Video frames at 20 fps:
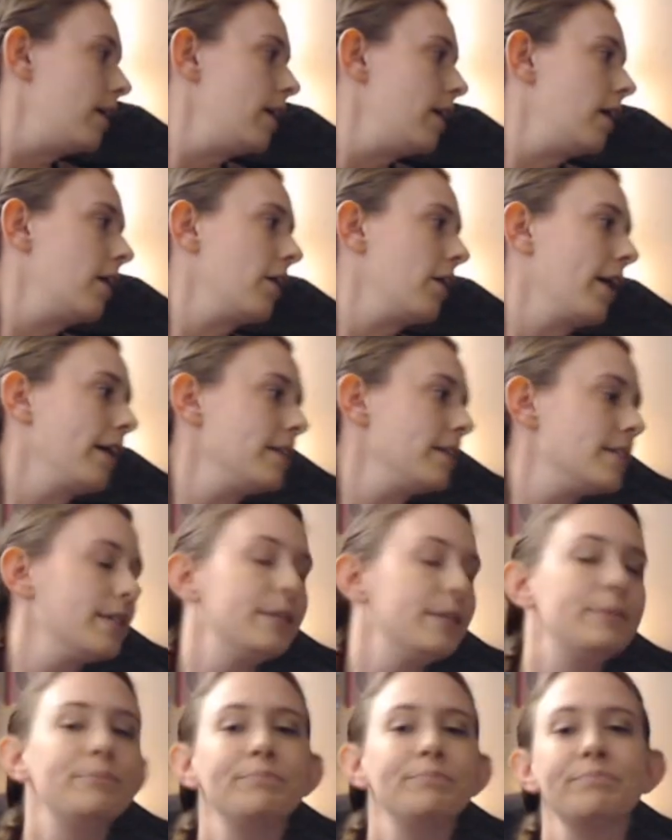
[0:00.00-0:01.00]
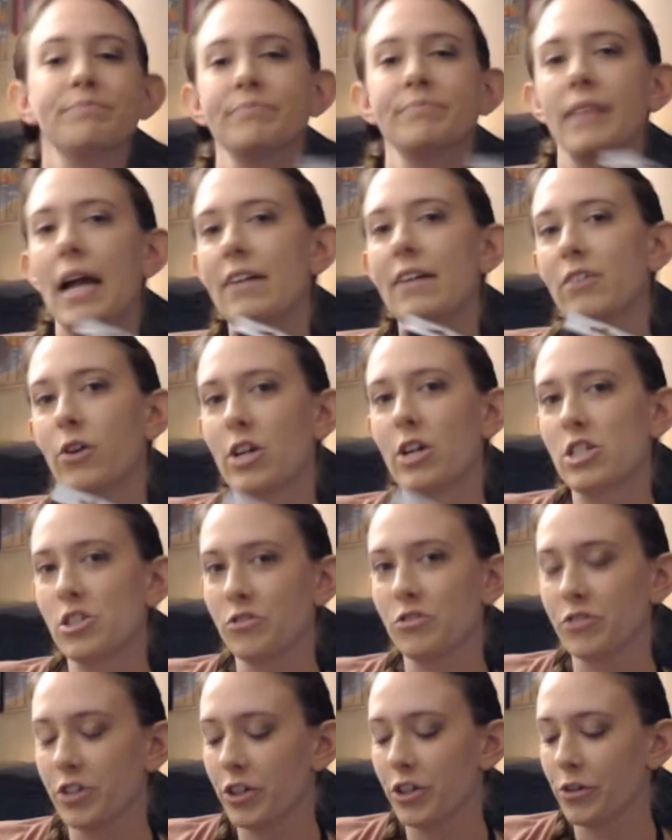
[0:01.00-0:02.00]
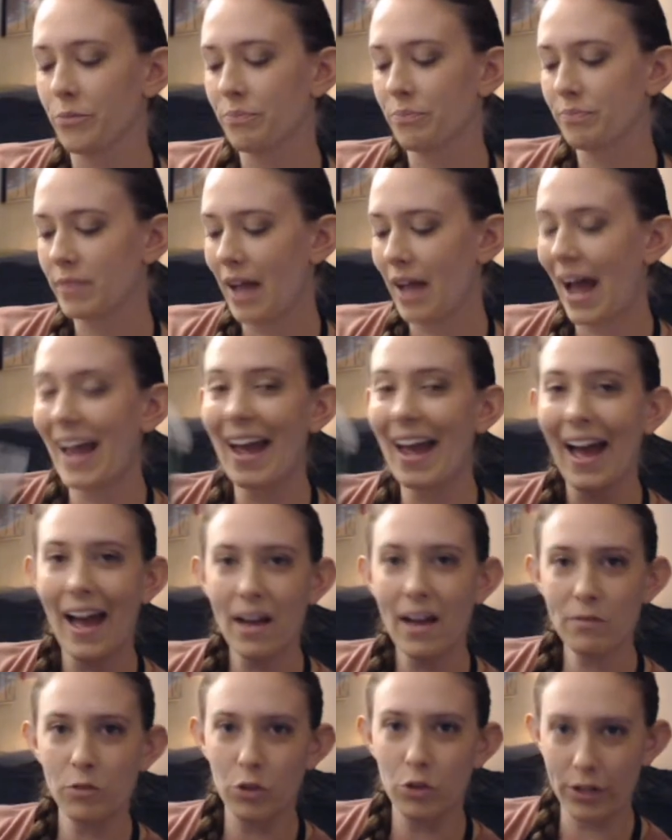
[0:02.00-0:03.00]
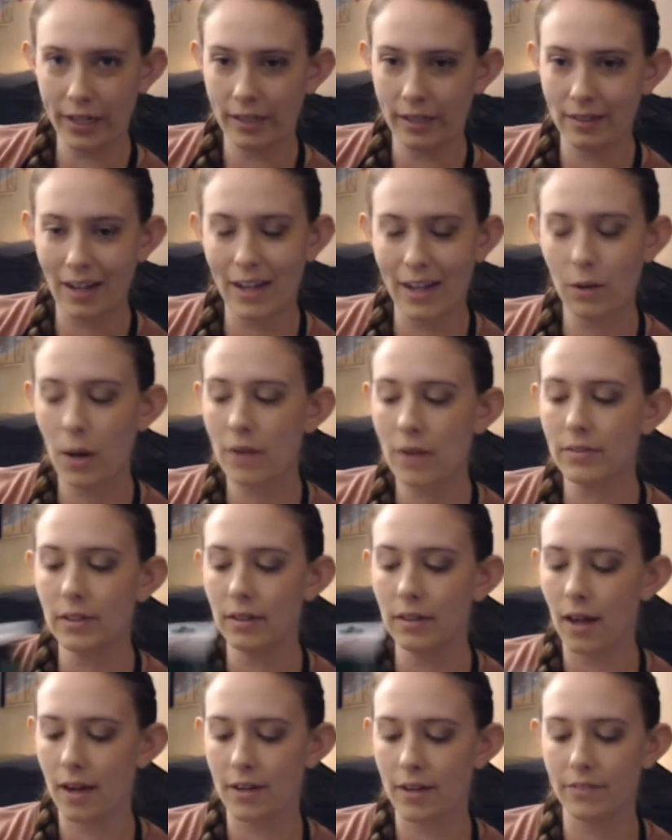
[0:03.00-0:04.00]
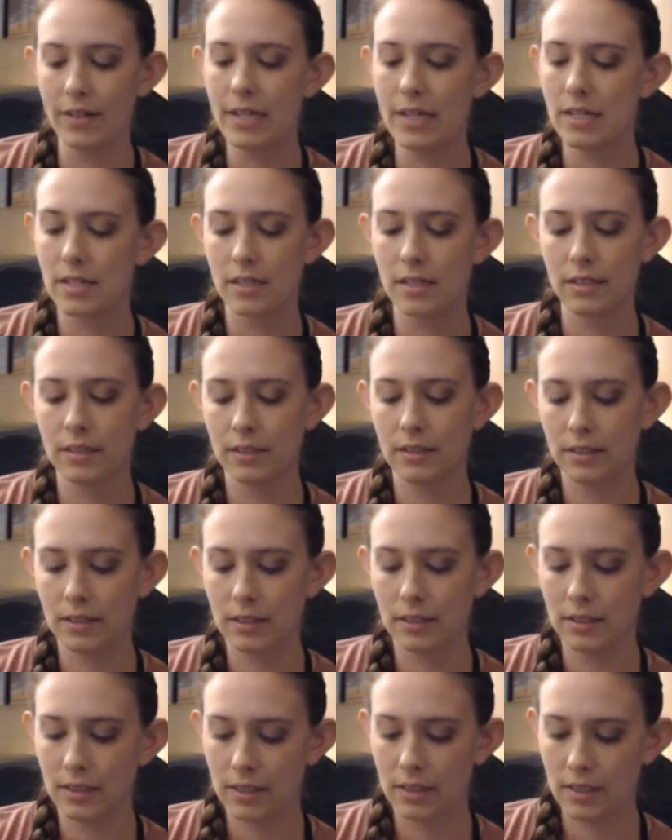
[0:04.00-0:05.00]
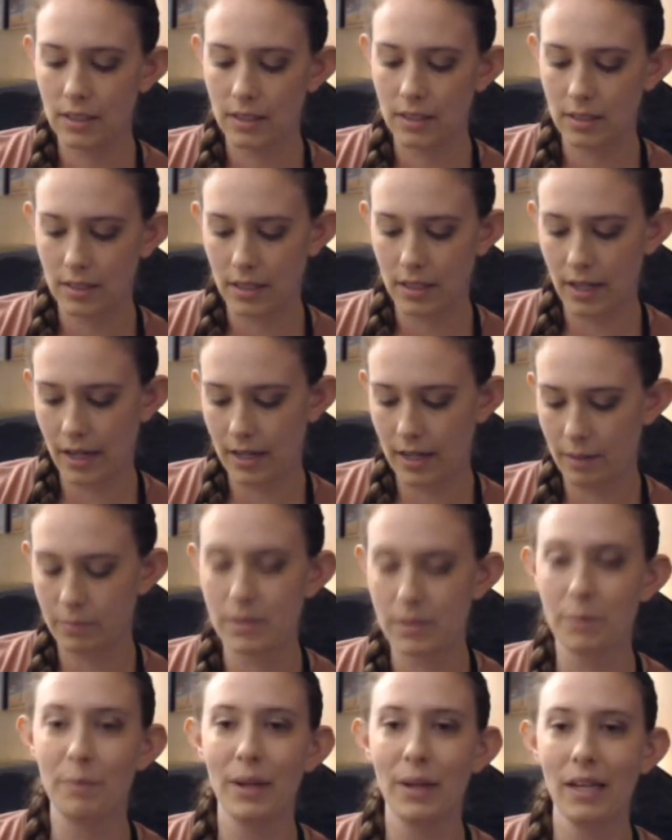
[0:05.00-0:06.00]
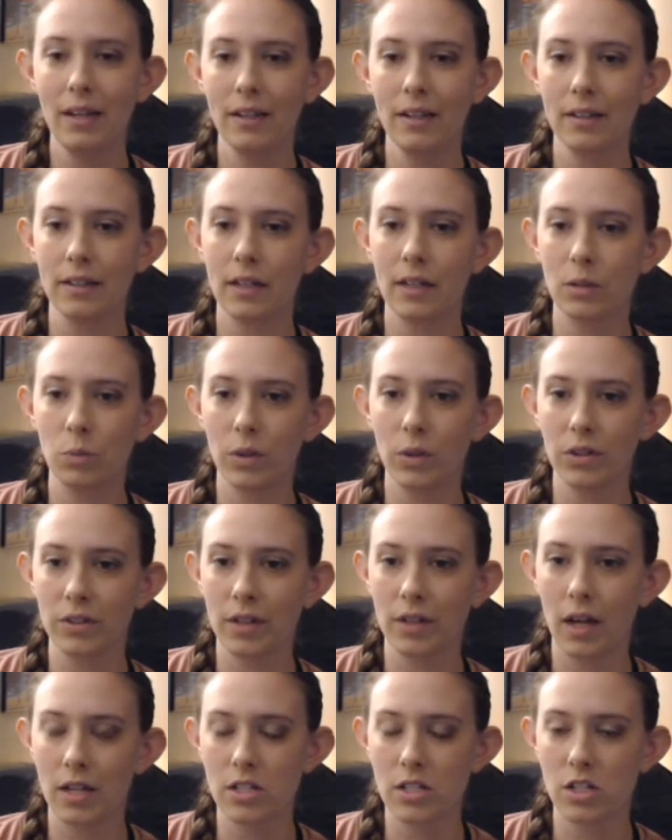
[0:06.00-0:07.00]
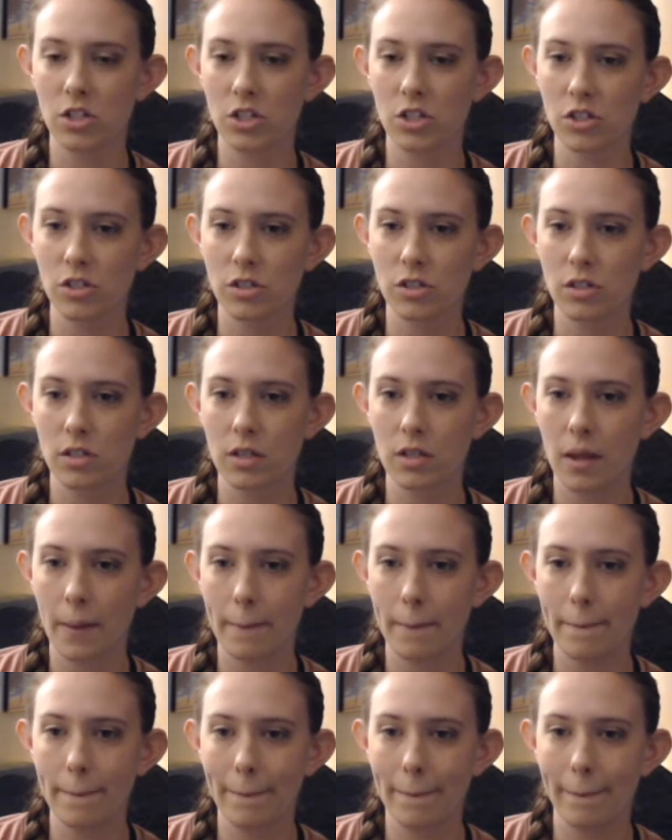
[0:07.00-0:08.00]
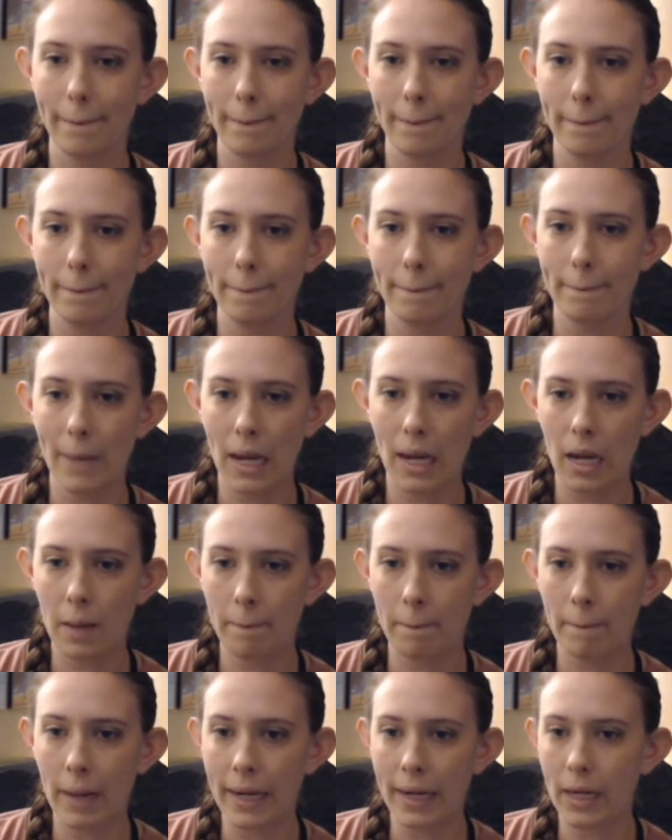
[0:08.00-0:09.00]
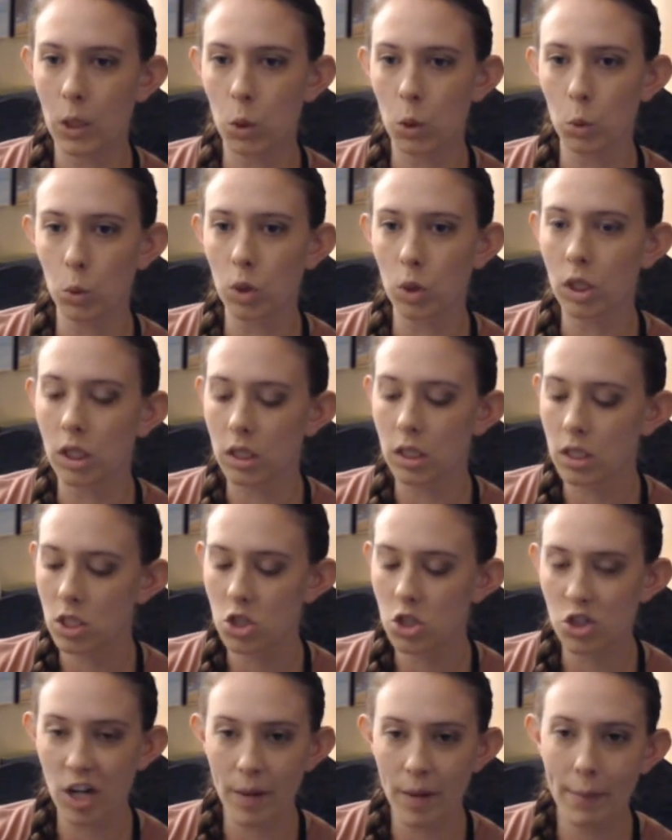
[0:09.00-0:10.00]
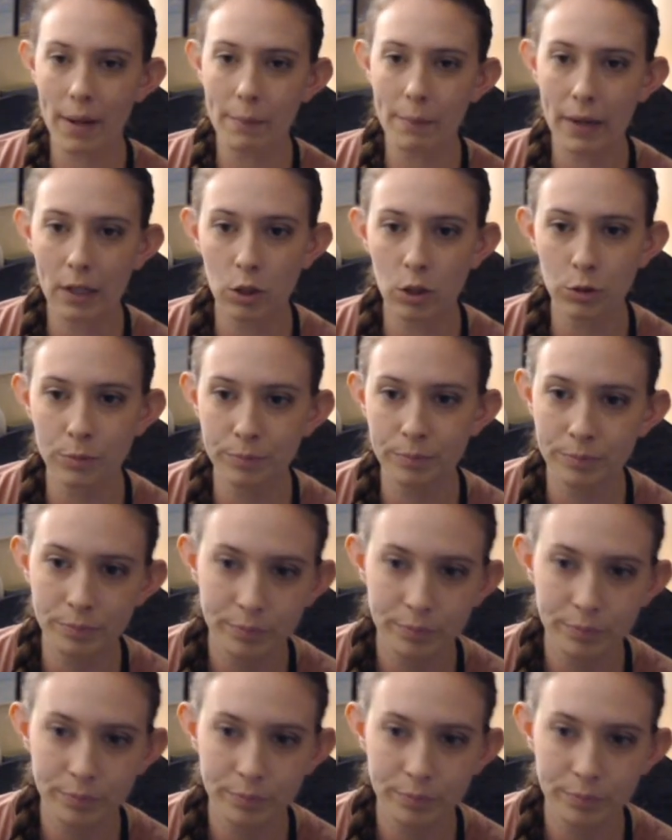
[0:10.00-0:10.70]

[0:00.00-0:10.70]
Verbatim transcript: All right. I have a question for you. I have green. I don't have a lot of it. And I'm debating on whether or not to just make my own. Should I make my own?